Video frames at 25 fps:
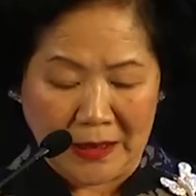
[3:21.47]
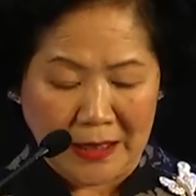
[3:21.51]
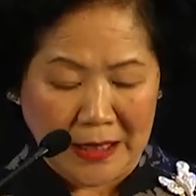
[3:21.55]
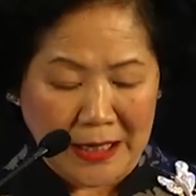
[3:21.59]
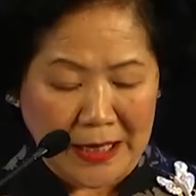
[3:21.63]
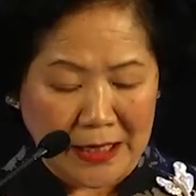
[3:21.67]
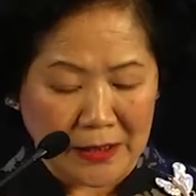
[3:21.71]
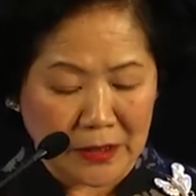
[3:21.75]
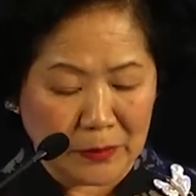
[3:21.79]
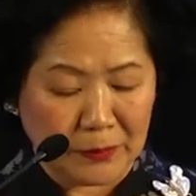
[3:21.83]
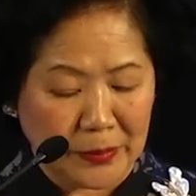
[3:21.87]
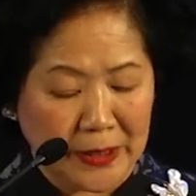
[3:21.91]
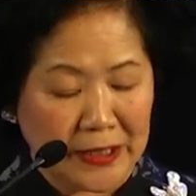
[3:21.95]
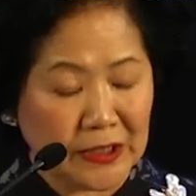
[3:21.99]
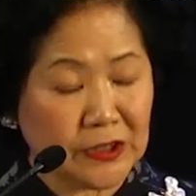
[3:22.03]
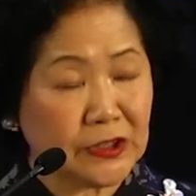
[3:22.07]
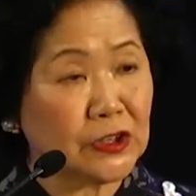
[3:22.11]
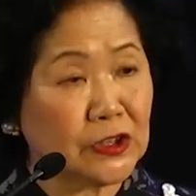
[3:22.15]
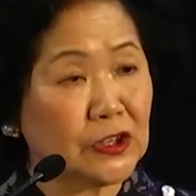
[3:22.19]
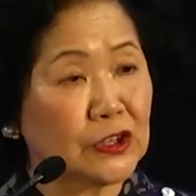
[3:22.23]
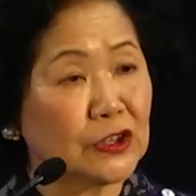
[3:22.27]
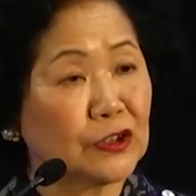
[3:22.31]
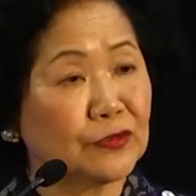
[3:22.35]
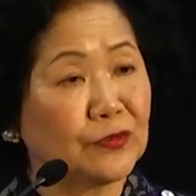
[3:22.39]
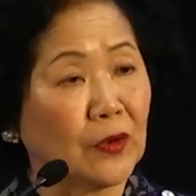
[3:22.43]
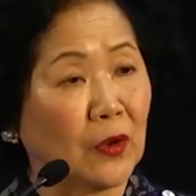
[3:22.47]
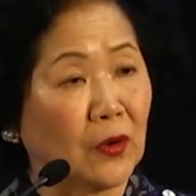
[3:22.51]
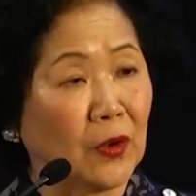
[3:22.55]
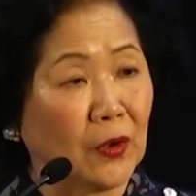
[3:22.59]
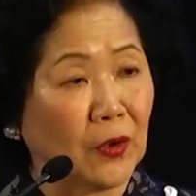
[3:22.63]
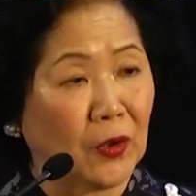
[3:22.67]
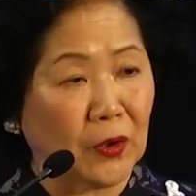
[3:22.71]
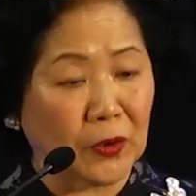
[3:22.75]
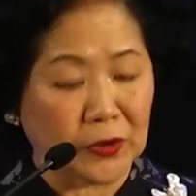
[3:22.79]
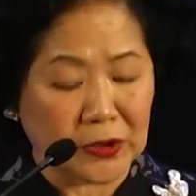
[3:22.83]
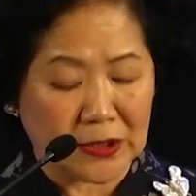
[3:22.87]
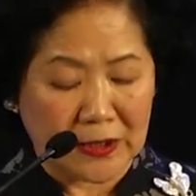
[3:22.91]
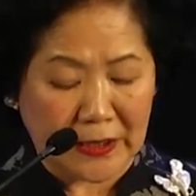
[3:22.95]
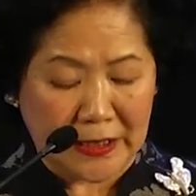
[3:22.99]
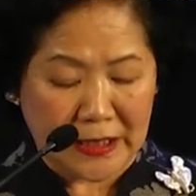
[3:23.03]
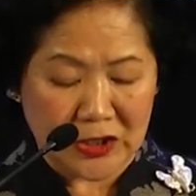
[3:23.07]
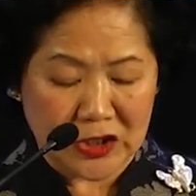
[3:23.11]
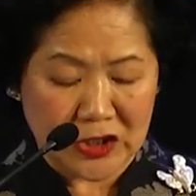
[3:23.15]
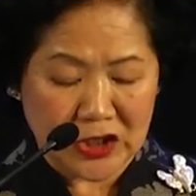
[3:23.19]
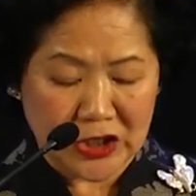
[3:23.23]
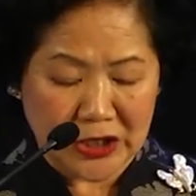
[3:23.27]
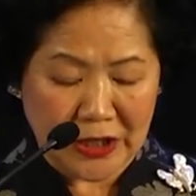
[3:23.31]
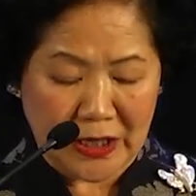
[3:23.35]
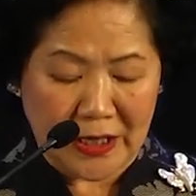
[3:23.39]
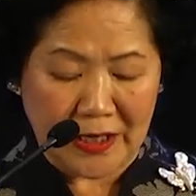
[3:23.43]
and a basis for orderly
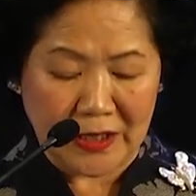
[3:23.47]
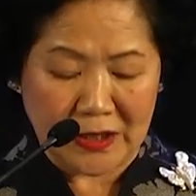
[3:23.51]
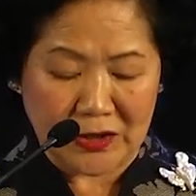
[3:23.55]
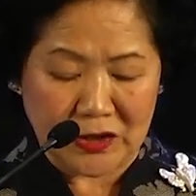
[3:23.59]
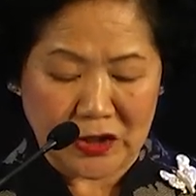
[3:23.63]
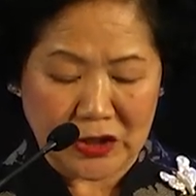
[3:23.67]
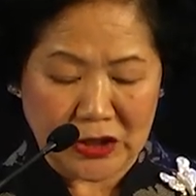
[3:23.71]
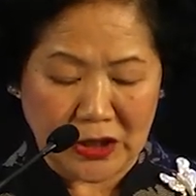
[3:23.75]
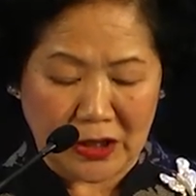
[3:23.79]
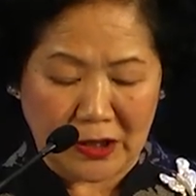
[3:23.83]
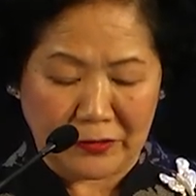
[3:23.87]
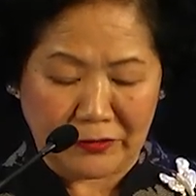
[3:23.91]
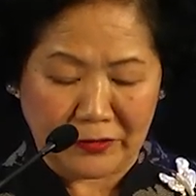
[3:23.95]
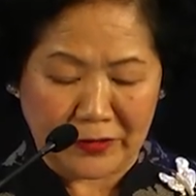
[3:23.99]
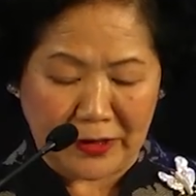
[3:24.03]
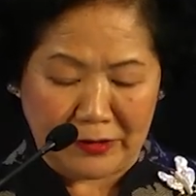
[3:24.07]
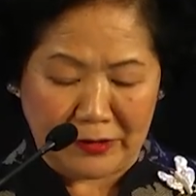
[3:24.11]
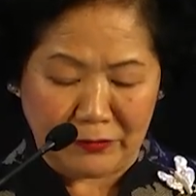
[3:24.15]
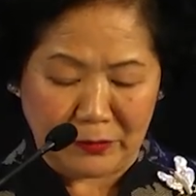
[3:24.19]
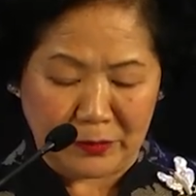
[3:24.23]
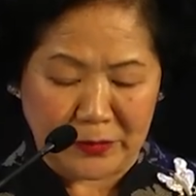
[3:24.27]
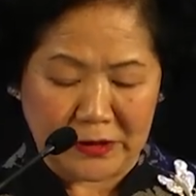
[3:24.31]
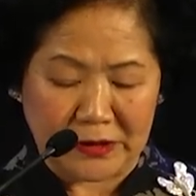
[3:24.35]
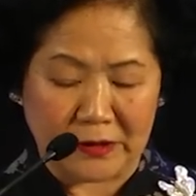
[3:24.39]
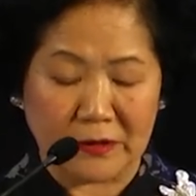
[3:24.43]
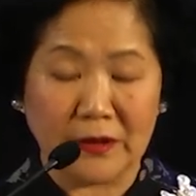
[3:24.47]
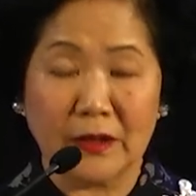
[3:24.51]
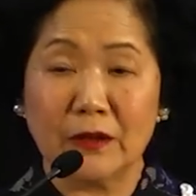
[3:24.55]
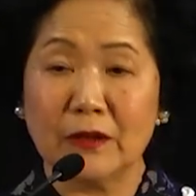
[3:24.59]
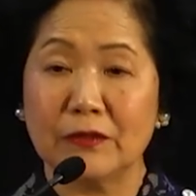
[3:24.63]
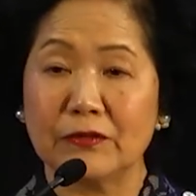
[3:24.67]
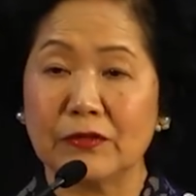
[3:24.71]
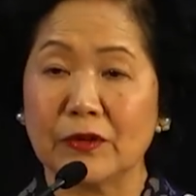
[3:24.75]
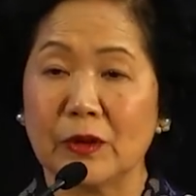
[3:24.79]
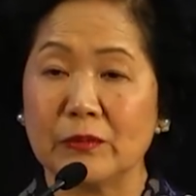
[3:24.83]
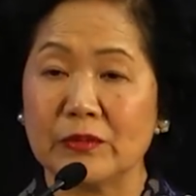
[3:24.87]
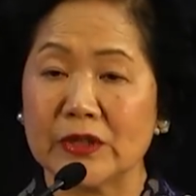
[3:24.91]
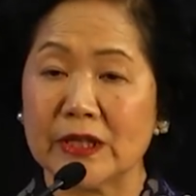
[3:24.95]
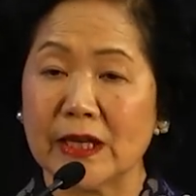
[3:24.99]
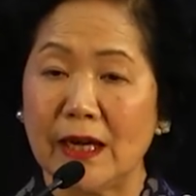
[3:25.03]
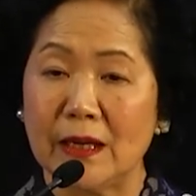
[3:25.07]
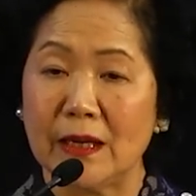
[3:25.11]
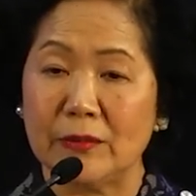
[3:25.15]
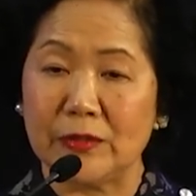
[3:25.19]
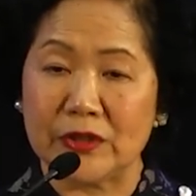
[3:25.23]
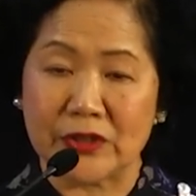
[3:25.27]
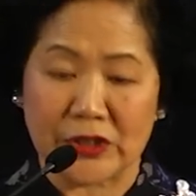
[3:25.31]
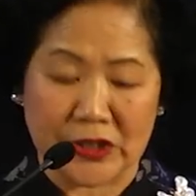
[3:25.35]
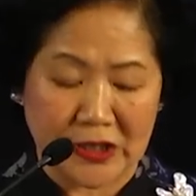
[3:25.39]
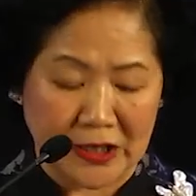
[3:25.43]
change of government from
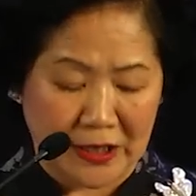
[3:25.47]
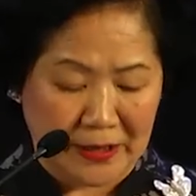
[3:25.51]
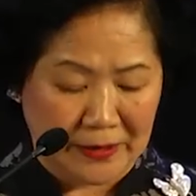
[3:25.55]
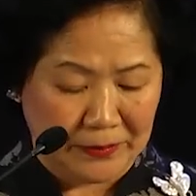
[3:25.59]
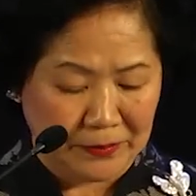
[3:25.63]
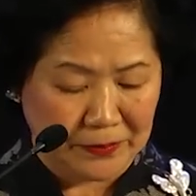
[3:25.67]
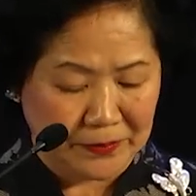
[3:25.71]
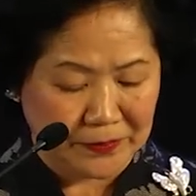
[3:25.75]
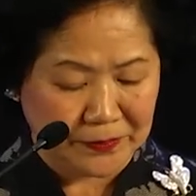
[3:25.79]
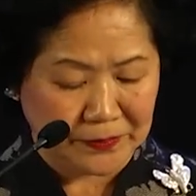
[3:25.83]
time to time